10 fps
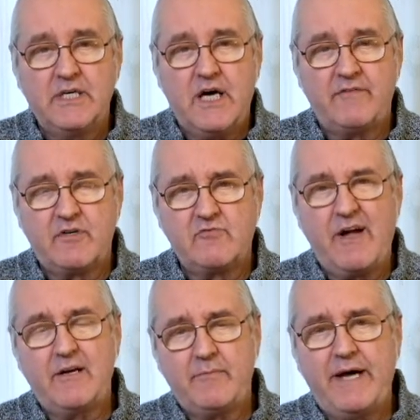of
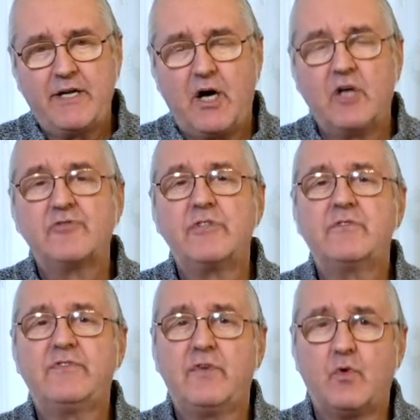around about
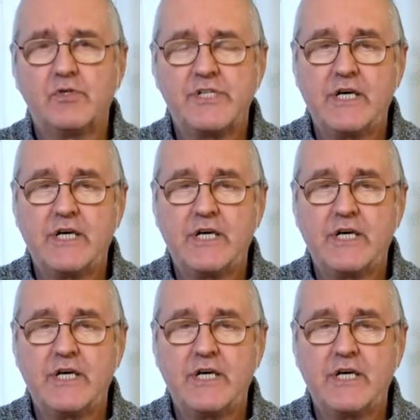140,